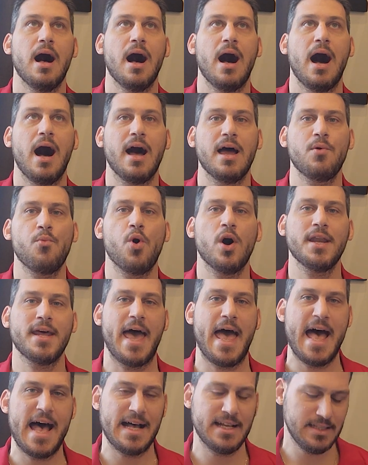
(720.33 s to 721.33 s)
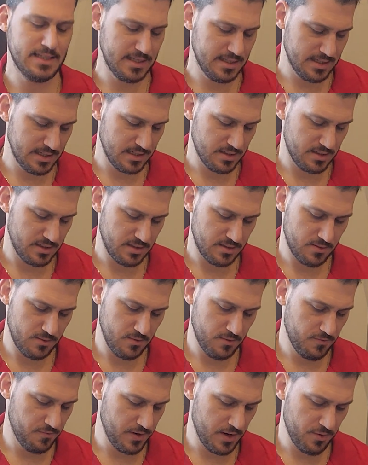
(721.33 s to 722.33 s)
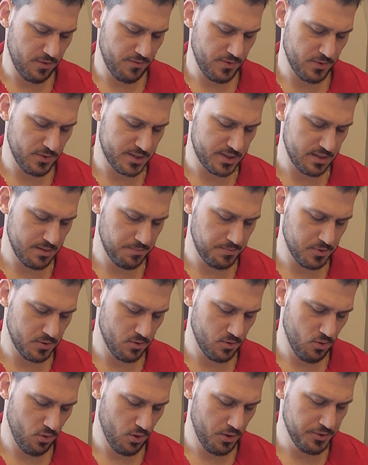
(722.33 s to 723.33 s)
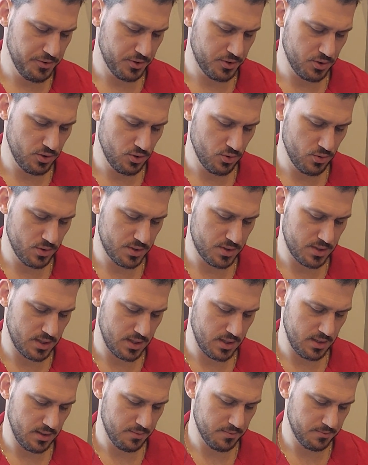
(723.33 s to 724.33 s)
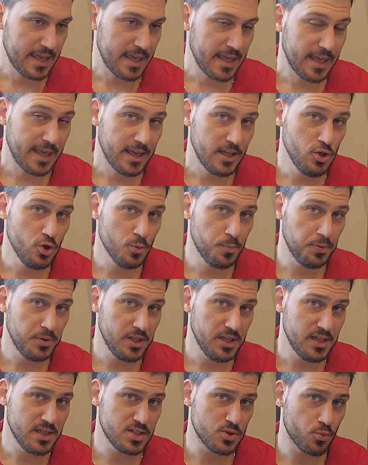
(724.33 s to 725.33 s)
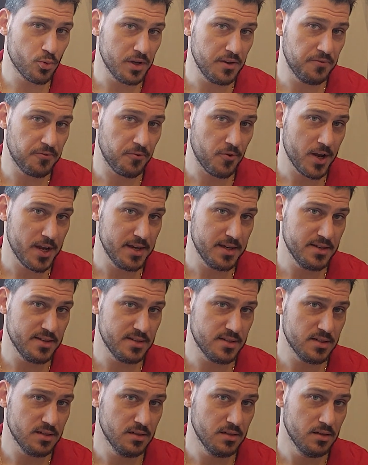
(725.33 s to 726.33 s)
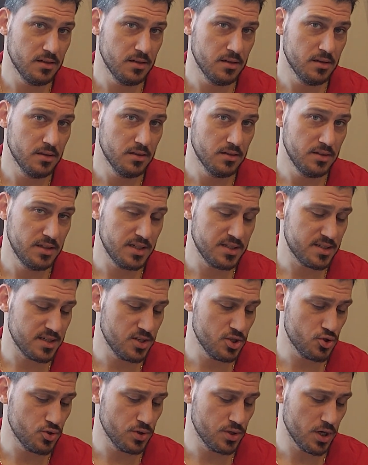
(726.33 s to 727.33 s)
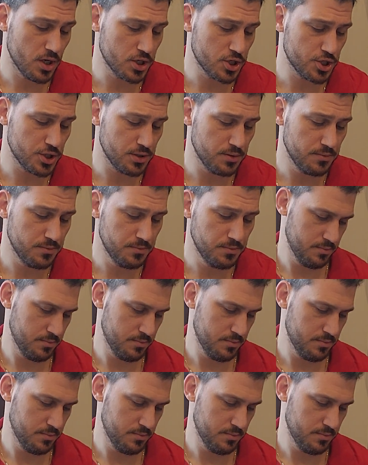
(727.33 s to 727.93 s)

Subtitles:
I want to add to this. Very, very simple. All you can do is say, can you please rephrase this introduction?